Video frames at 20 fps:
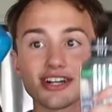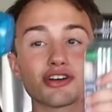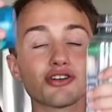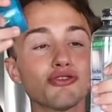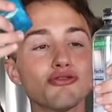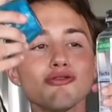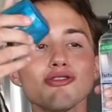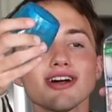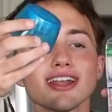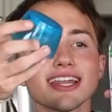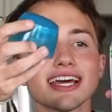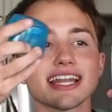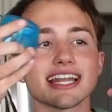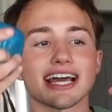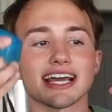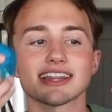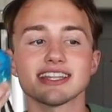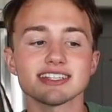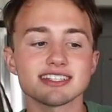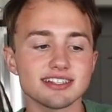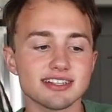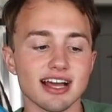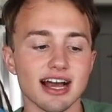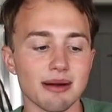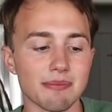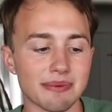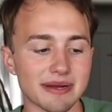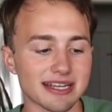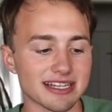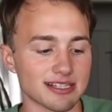a cool lid. Like, this
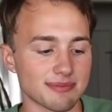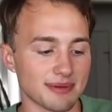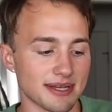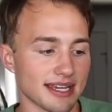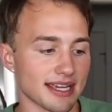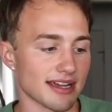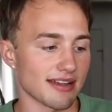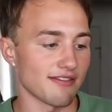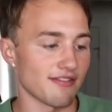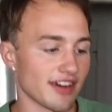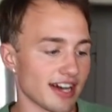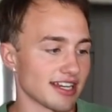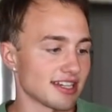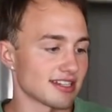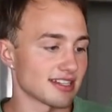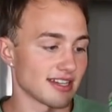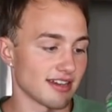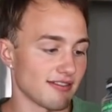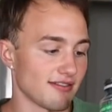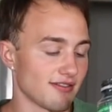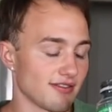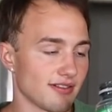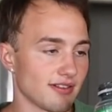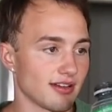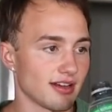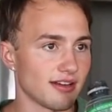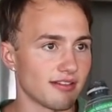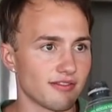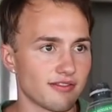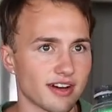company is being inventive.
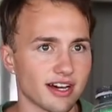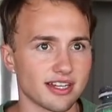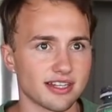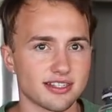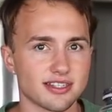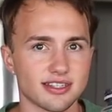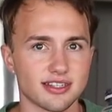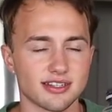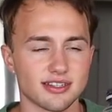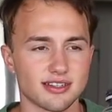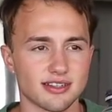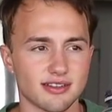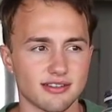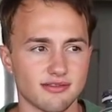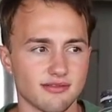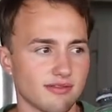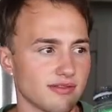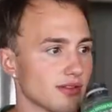Inventative.